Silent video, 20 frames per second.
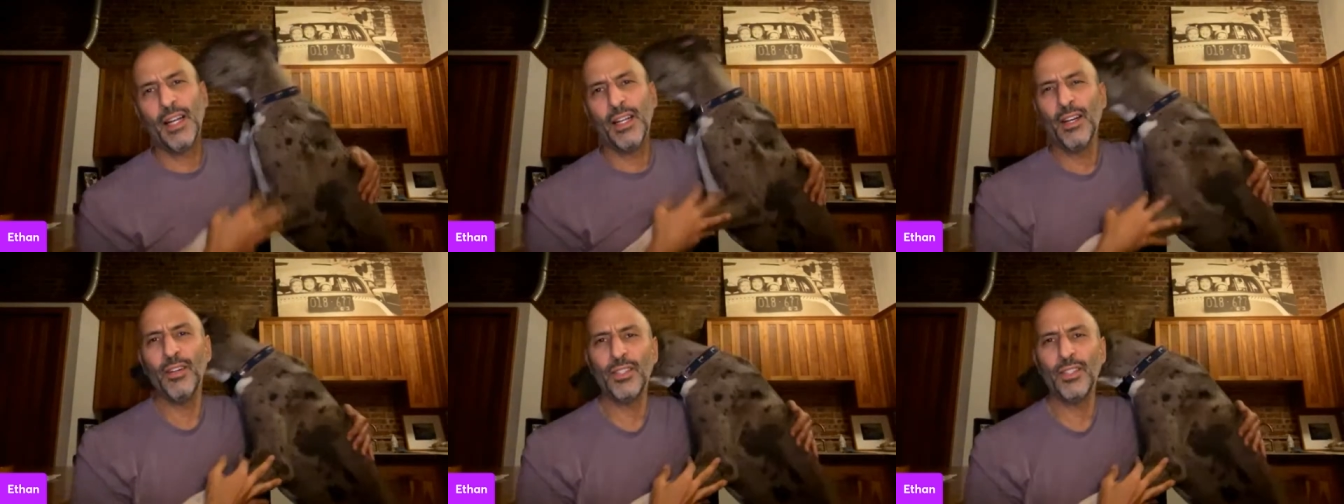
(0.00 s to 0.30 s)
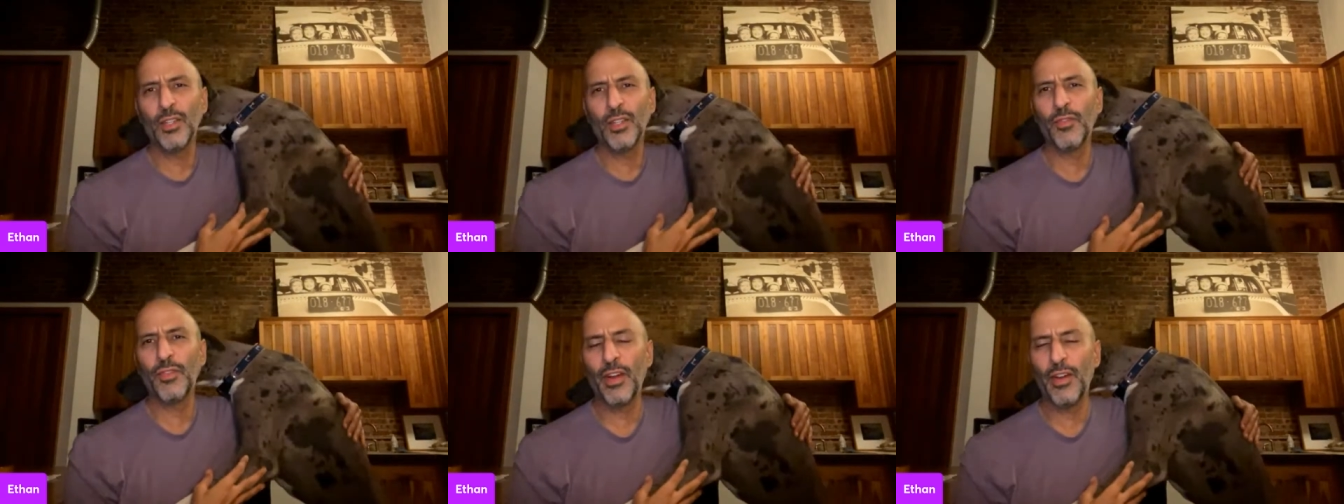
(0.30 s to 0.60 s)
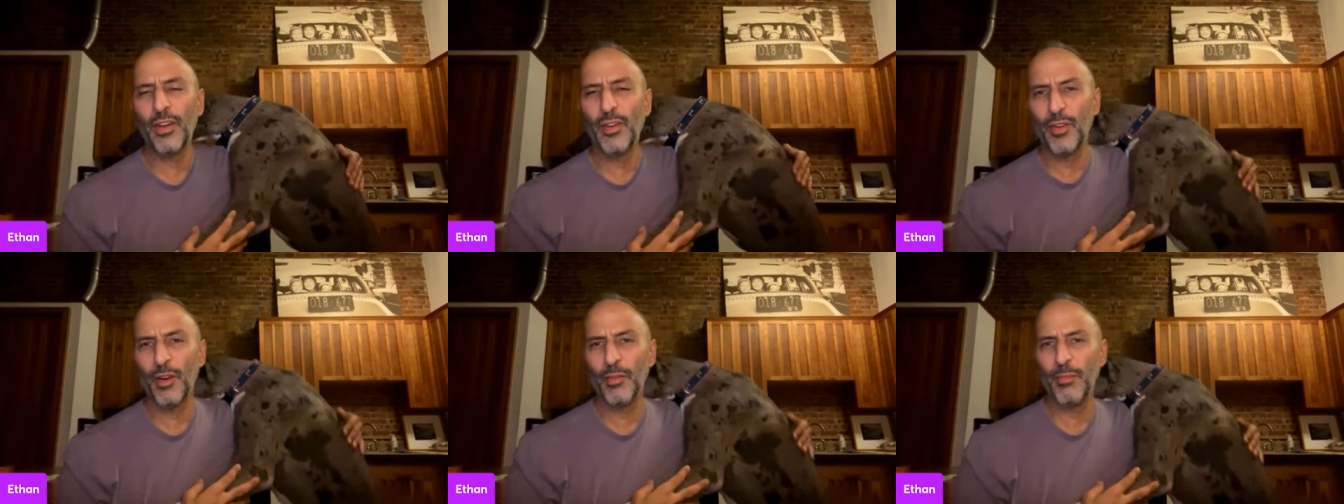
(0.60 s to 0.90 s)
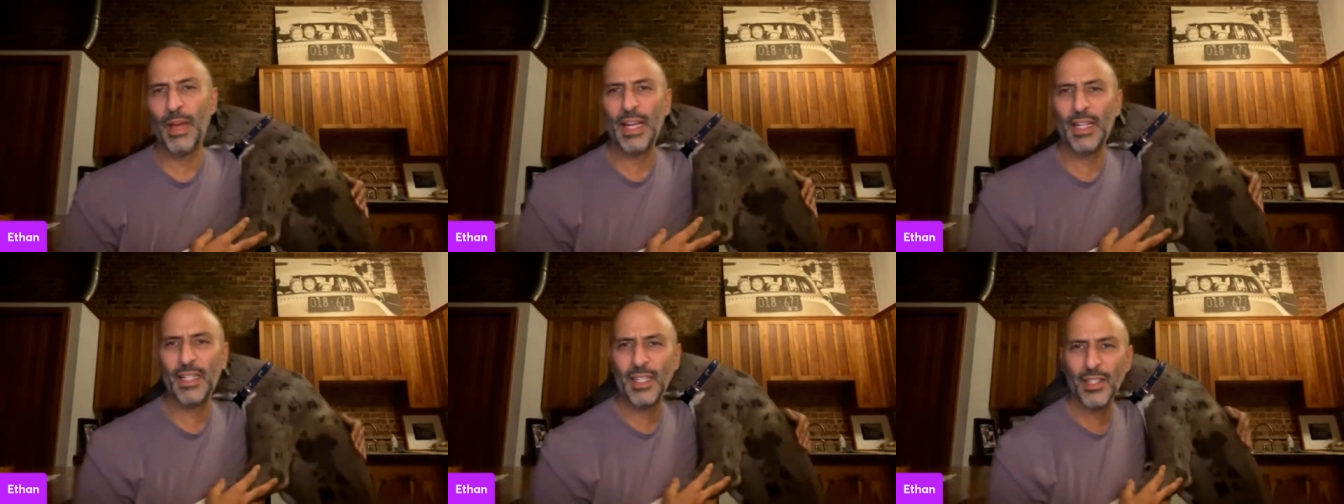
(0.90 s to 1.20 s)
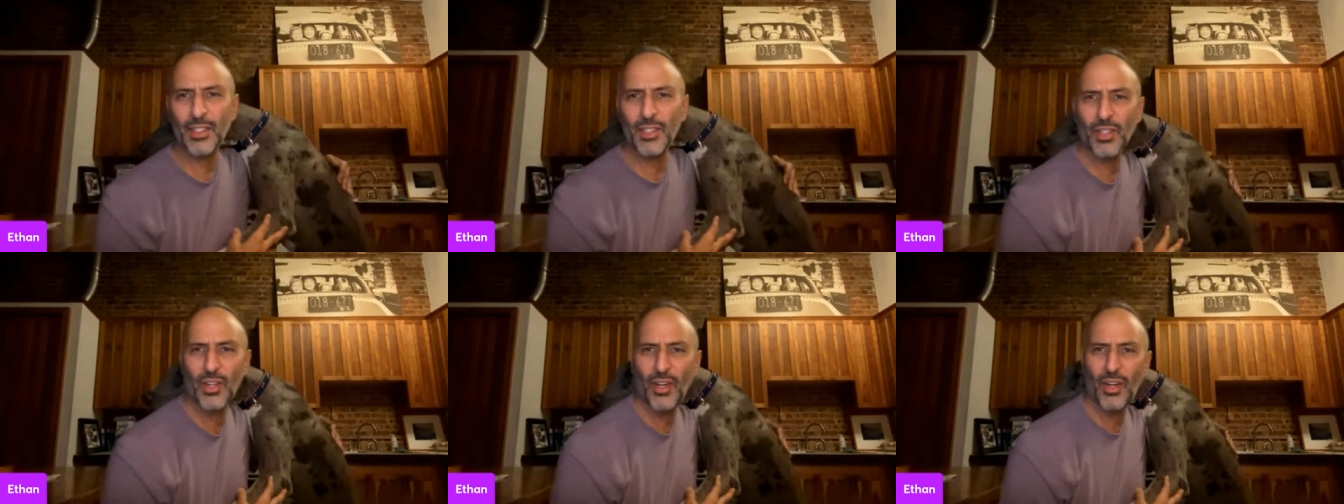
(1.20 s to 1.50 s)
It's a very
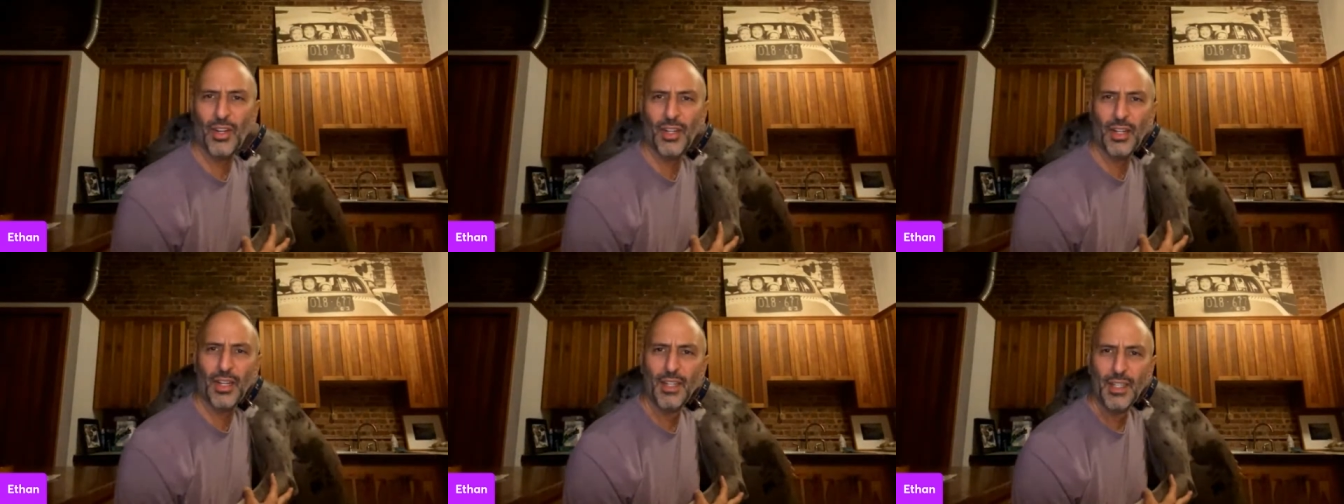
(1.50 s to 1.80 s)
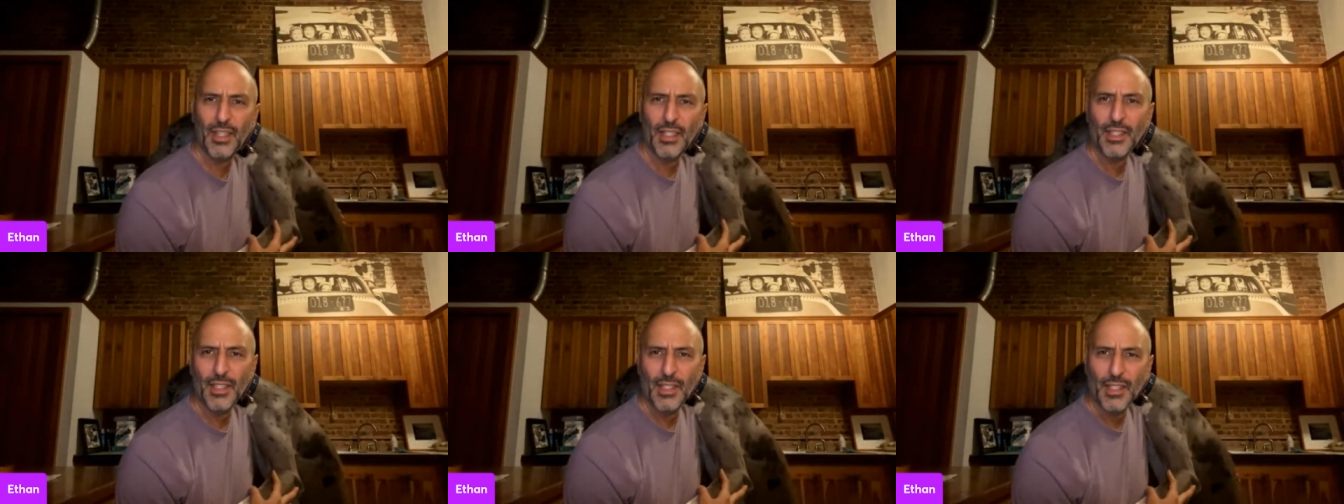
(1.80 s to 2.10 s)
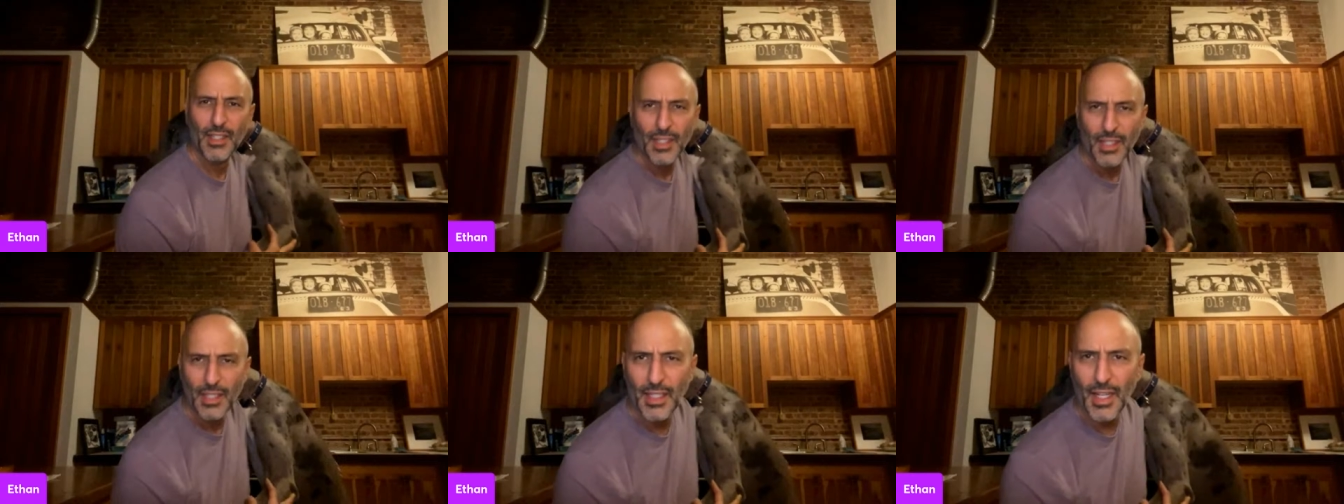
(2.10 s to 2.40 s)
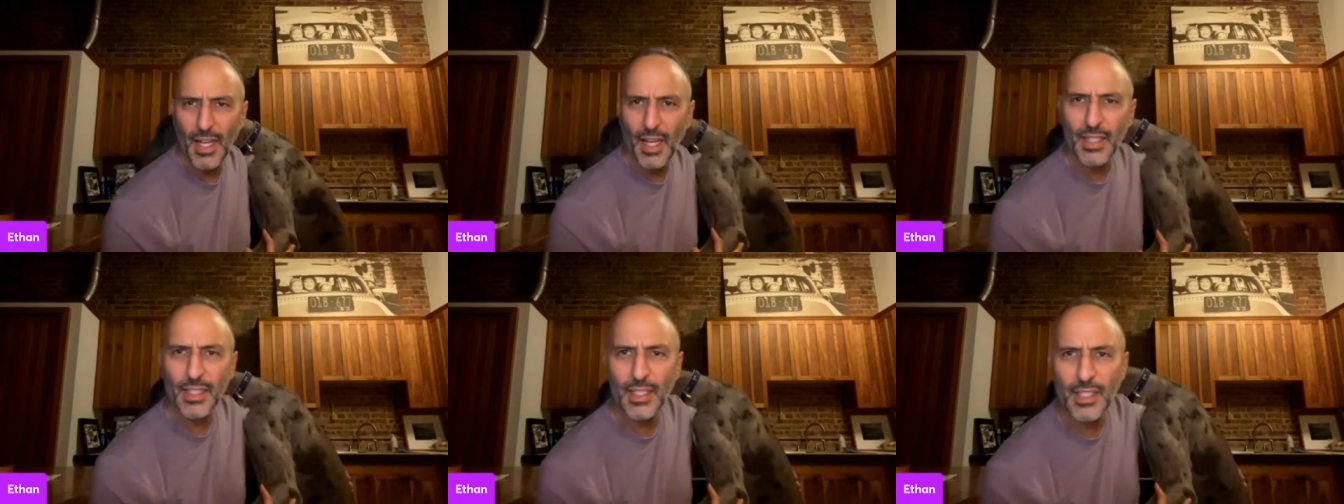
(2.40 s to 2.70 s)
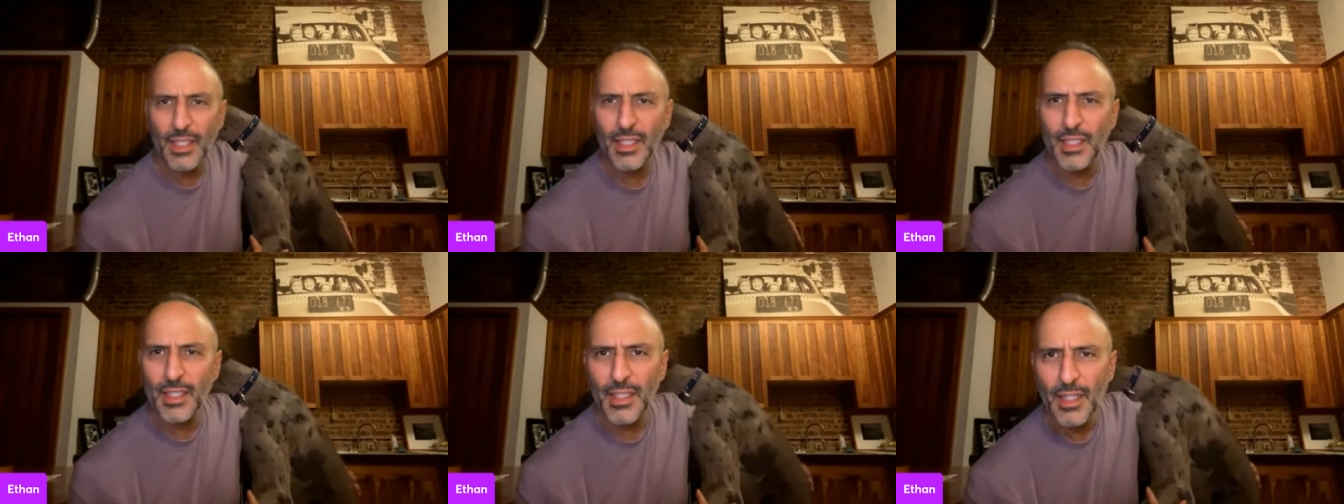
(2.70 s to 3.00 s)
romantic song.
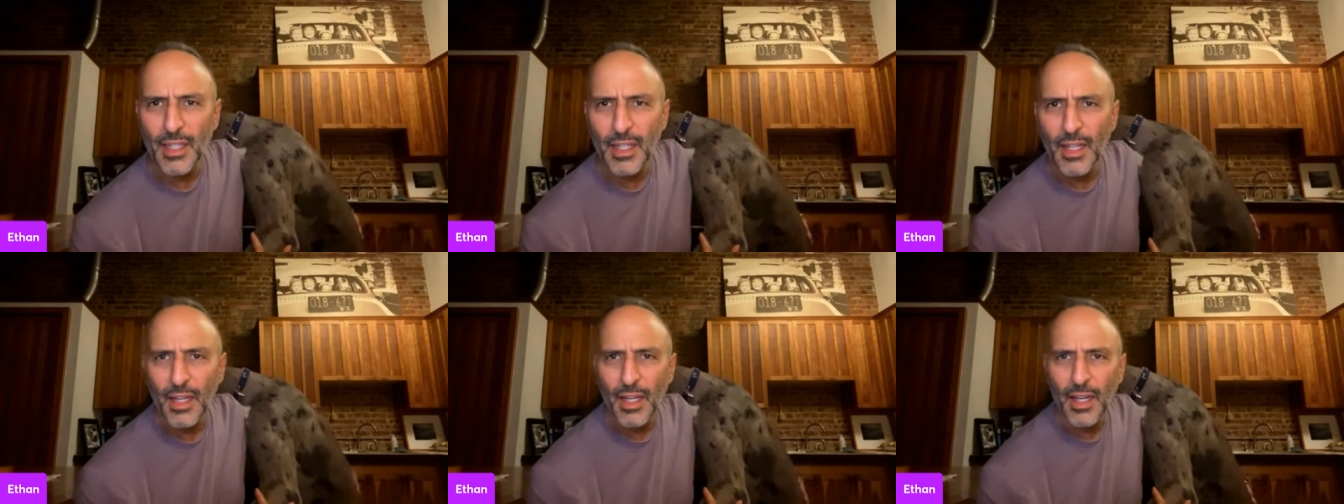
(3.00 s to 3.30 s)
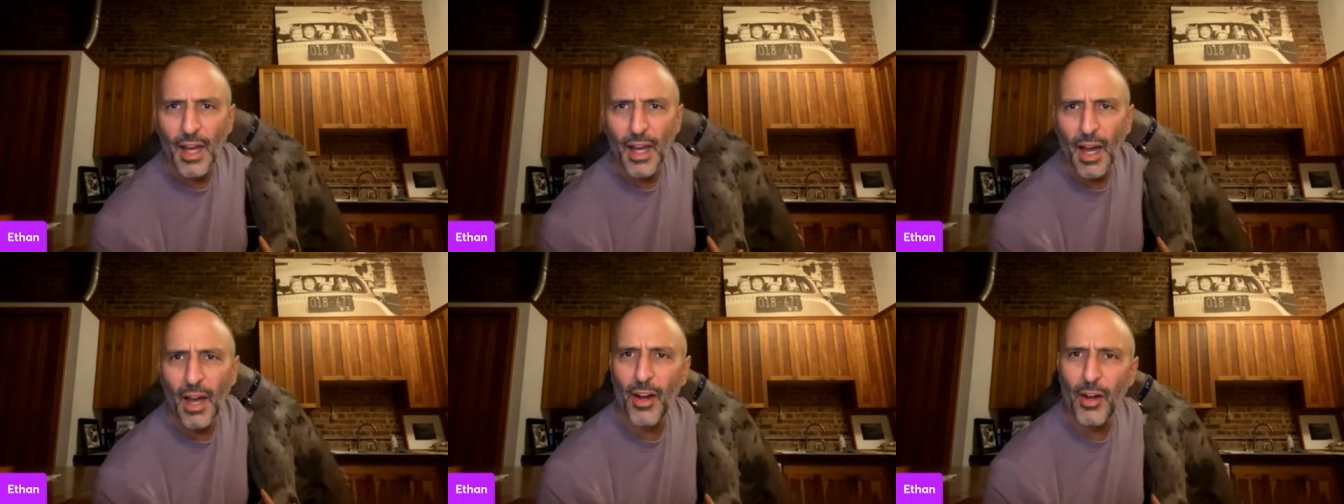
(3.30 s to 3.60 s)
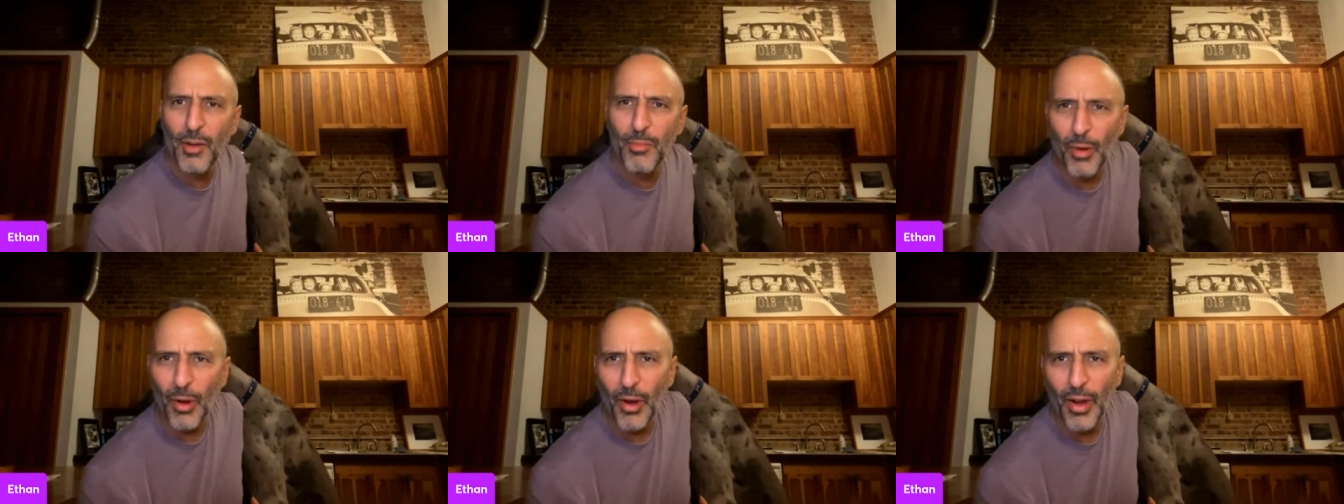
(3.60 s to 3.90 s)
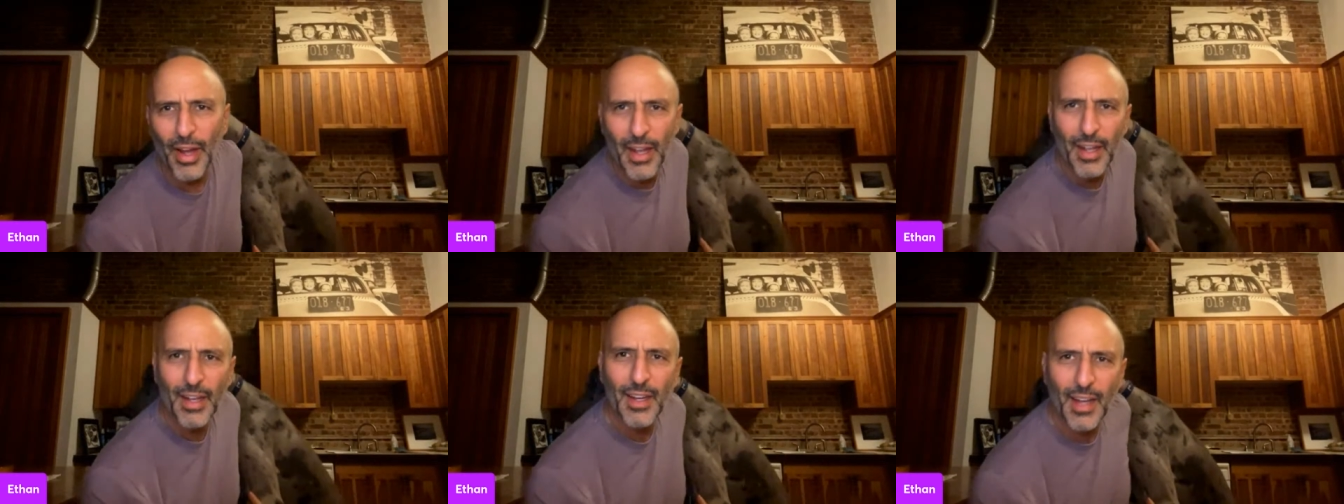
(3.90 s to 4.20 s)
Yes. Oh, boy.